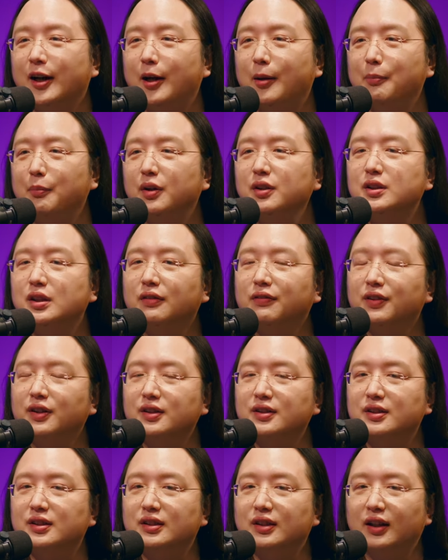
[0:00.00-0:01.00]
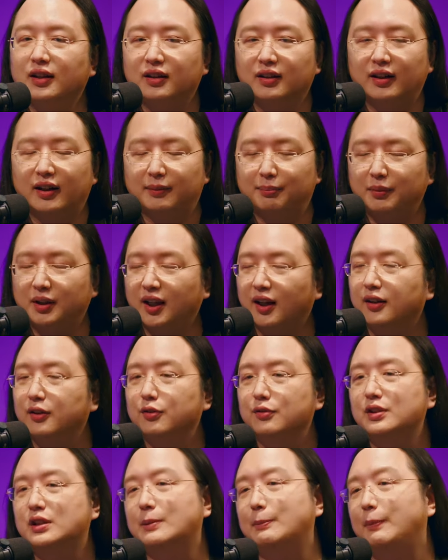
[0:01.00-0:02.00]
uh, most of us, li like me, I
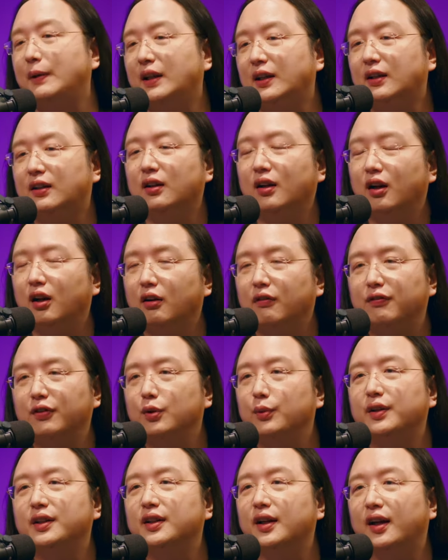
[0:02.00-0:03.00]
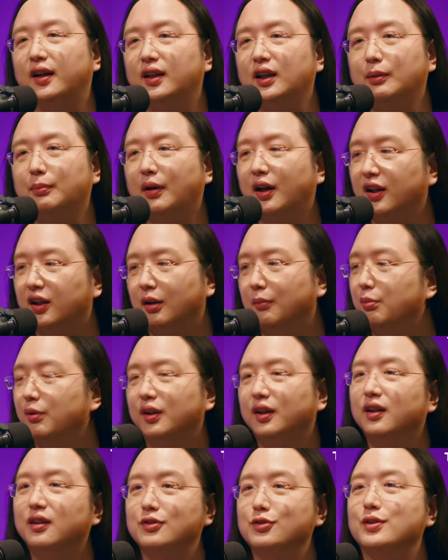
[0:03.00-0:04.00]
don't speak uh, mm. fluent Taigi, but I
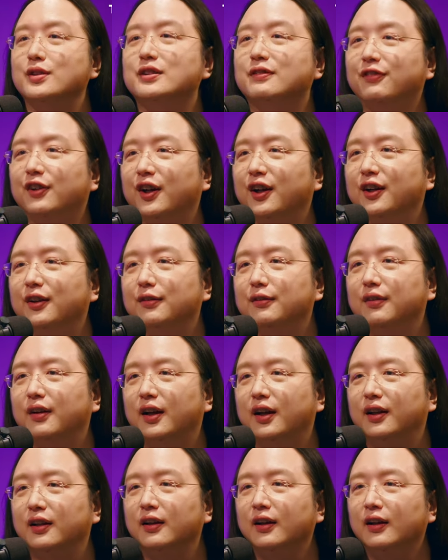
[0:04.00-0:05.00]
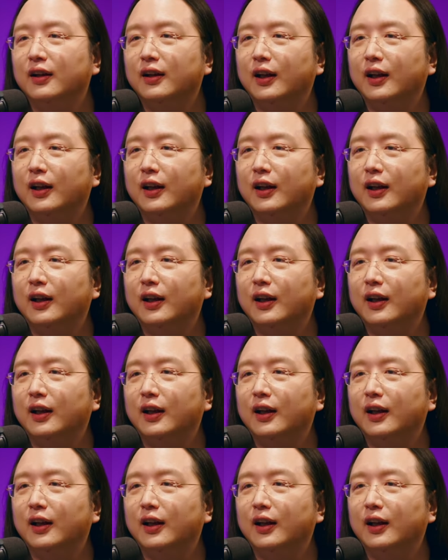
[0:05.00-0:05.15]
comprehend just fine, right? Yeah.